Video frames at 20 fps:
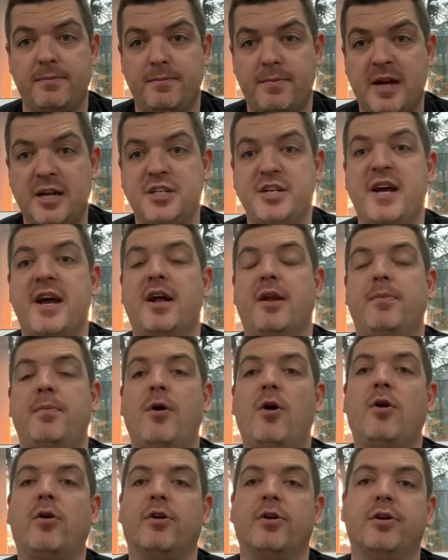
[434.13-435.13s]
much out of
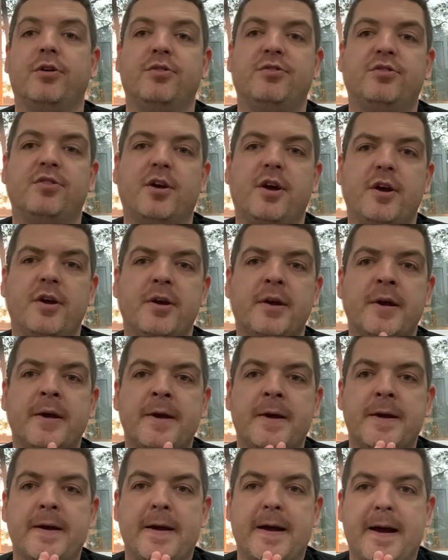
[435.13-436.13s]
pocket. So
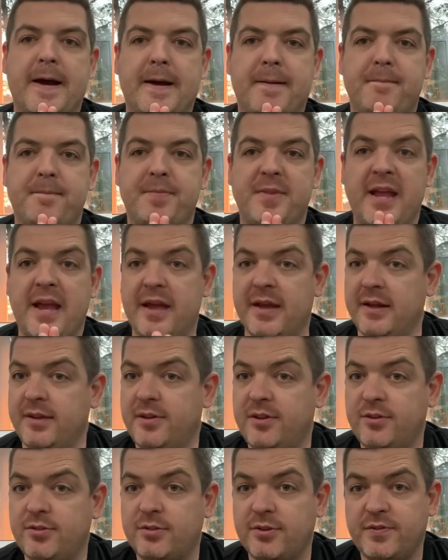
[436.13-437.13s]
this
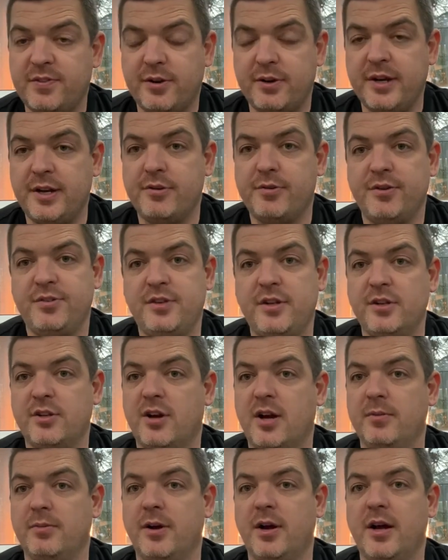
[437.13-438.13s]
is a very interesting
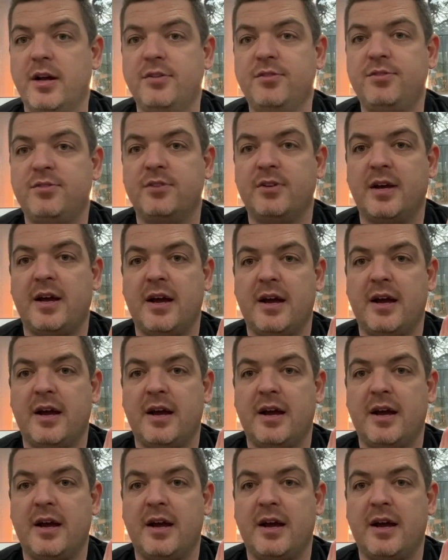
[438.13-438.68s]
time, guys.